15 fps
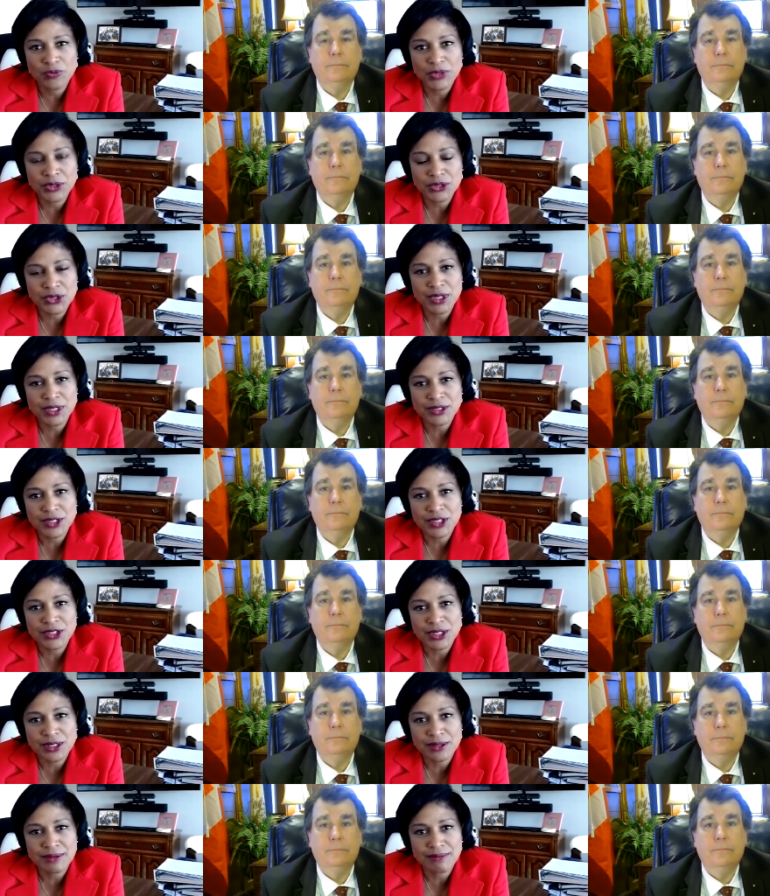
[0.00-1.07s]
Speaker 1: the
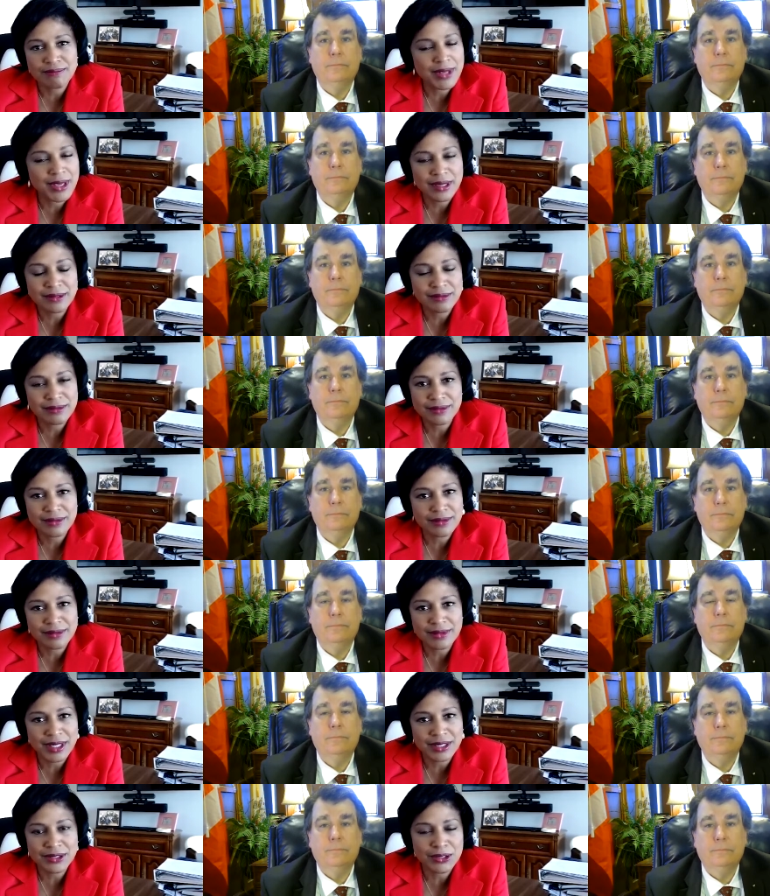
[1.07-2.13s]
transition that
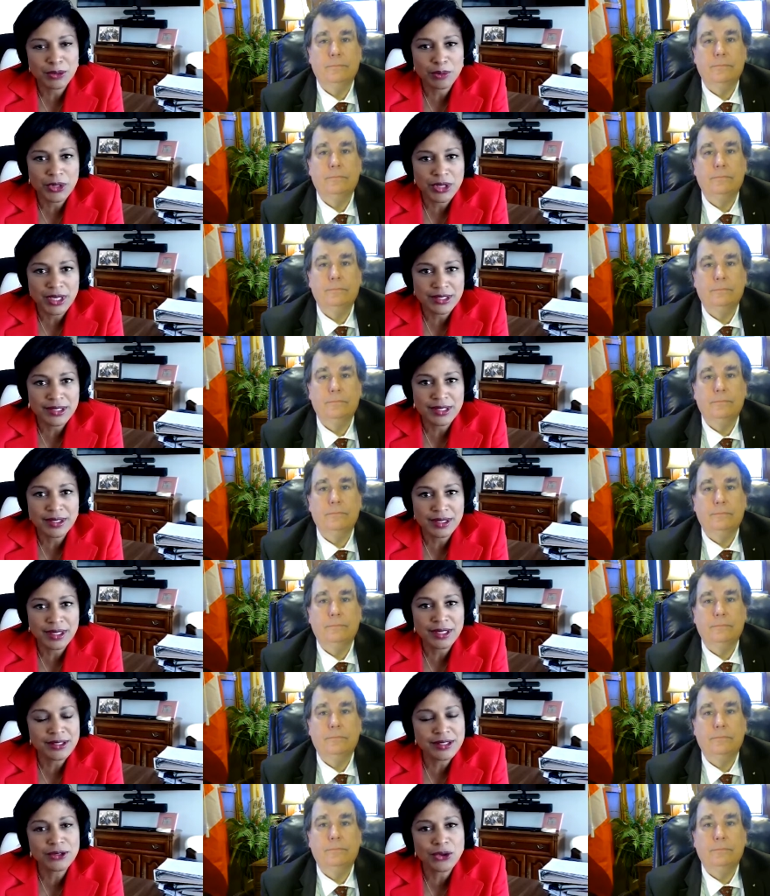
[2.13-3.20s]
that took place. It,
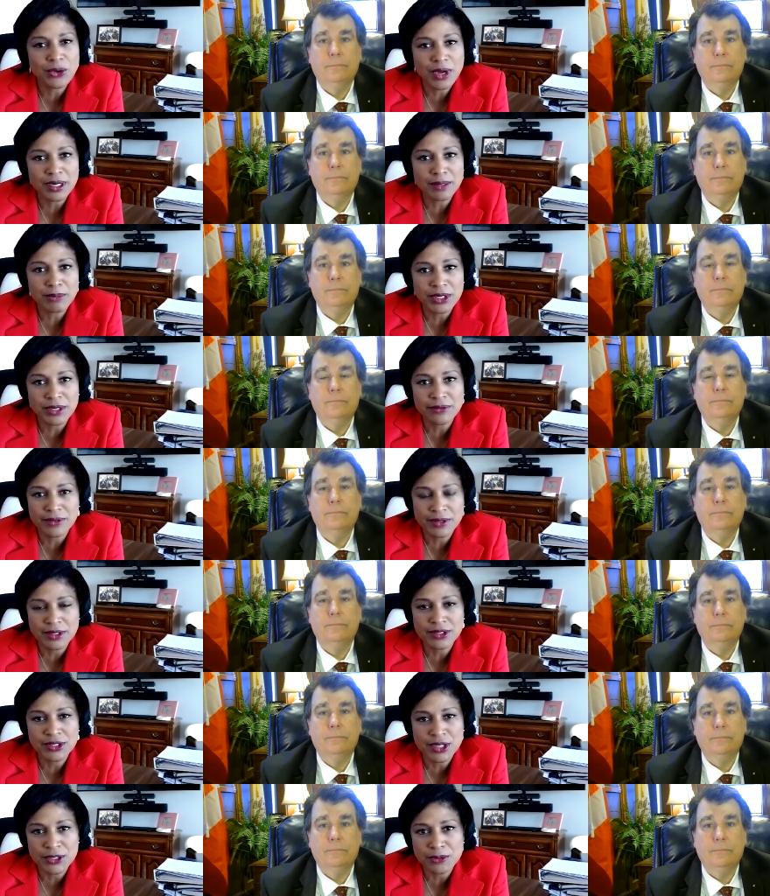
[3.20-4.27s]
it took quite a bit of an
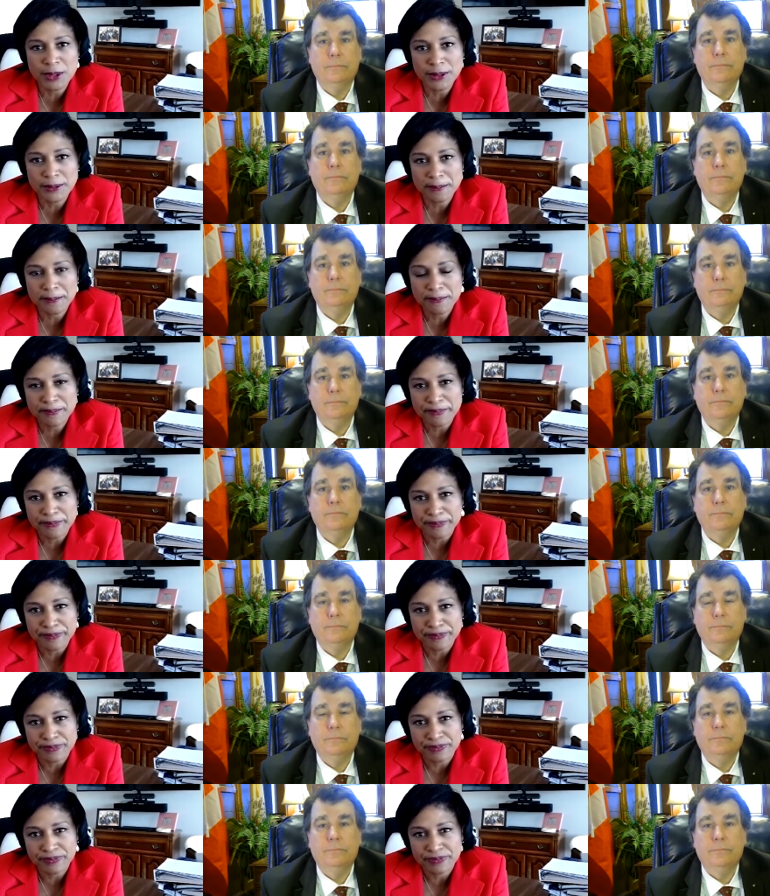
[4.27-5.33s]
adjustment.
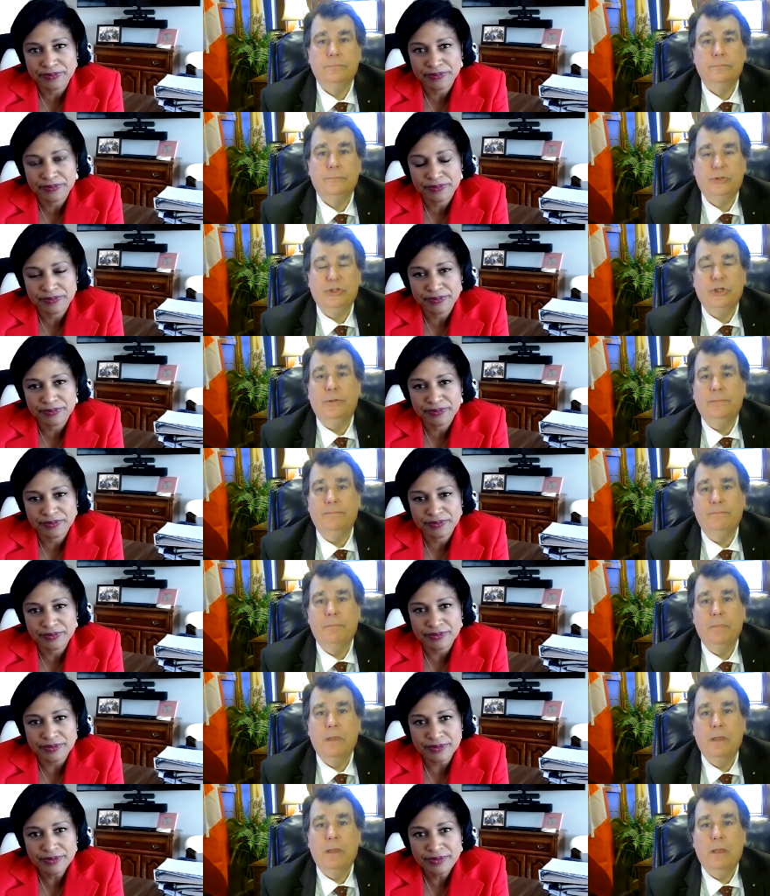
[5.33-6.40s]
Speaker 2: Sure.
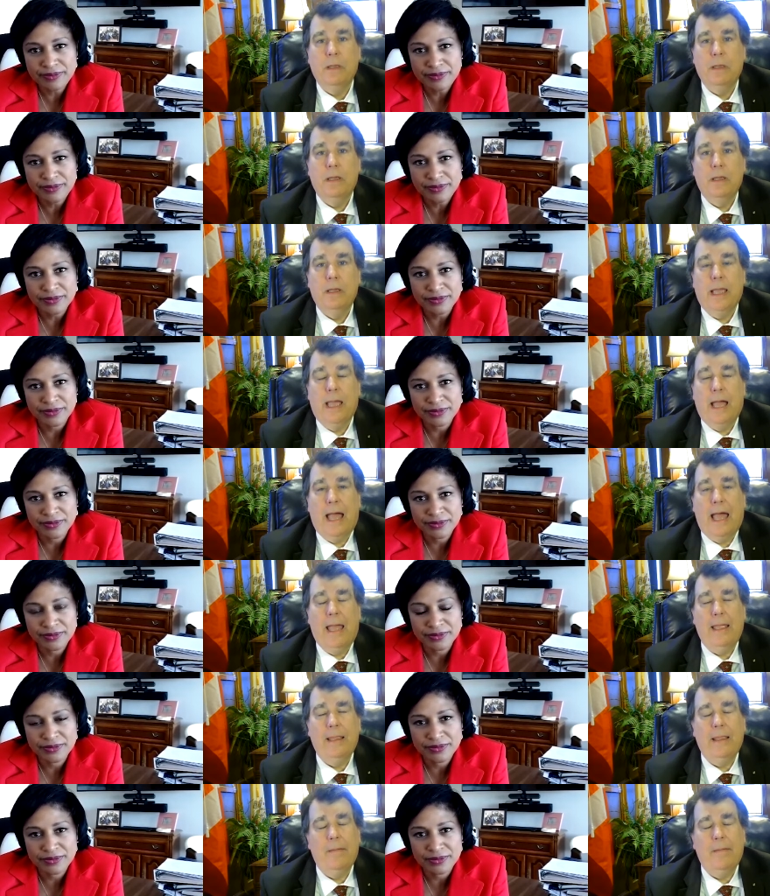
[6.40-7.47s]
Yeah,
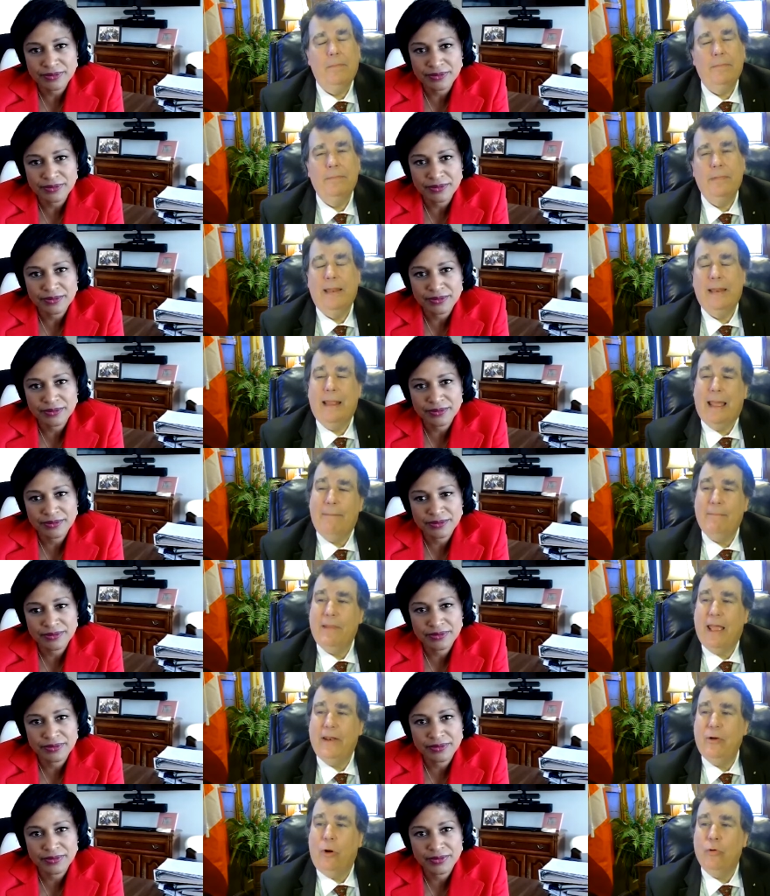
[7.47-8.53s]
I
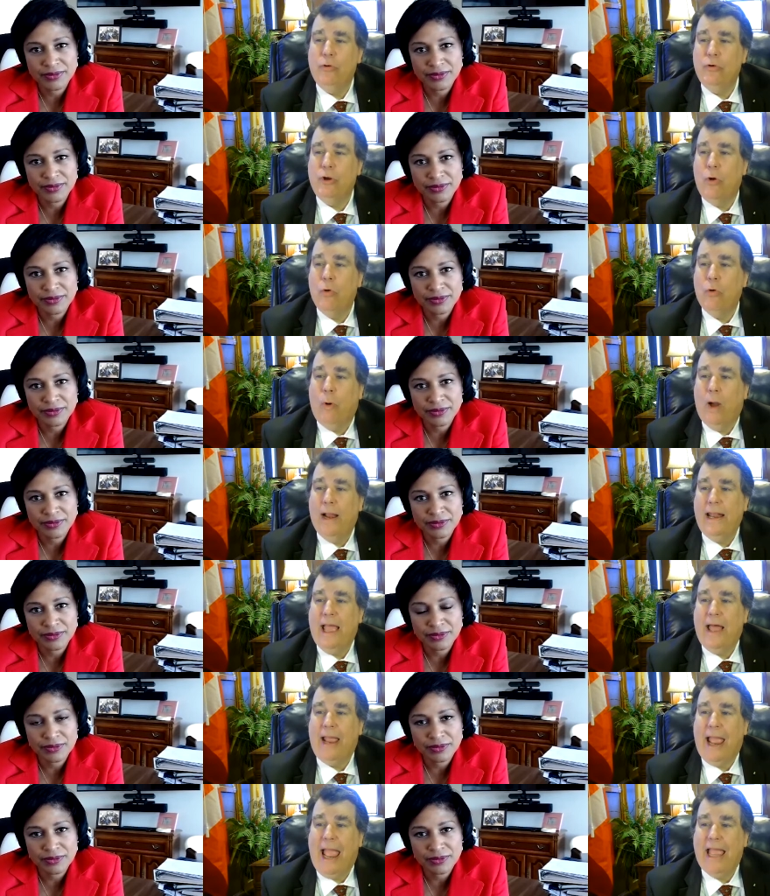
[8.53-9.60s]
I don't know quite
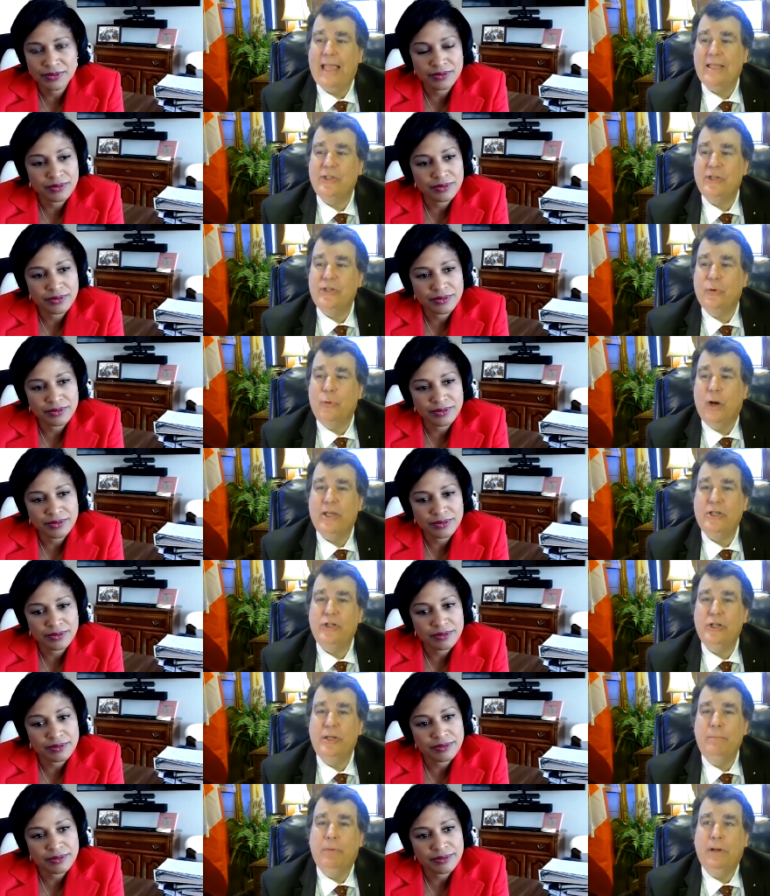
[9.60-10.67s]
how to ask this
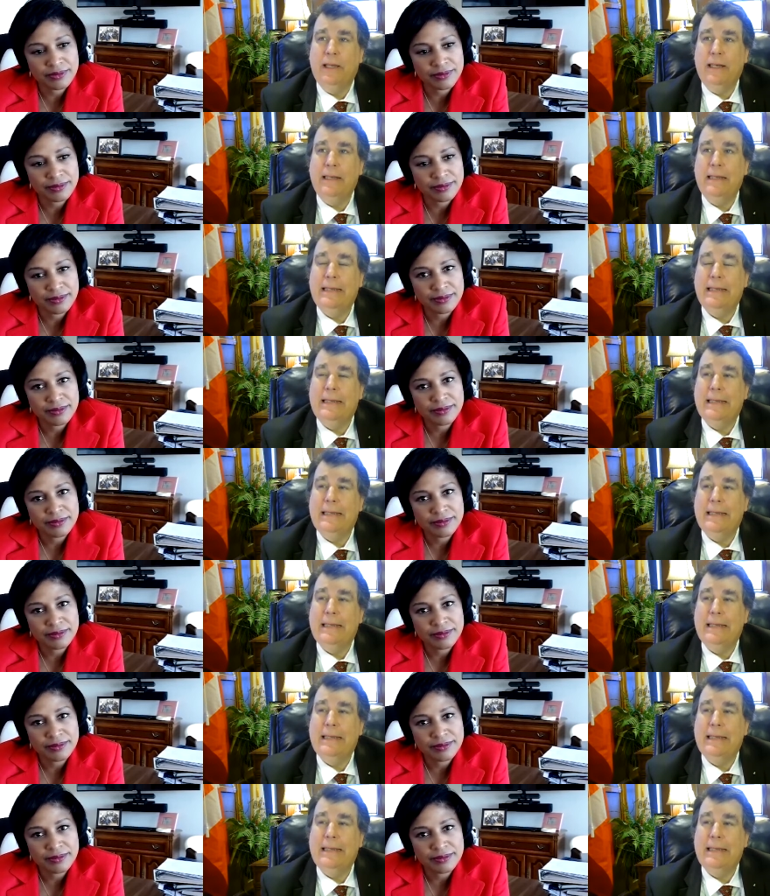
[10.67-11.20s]
question, but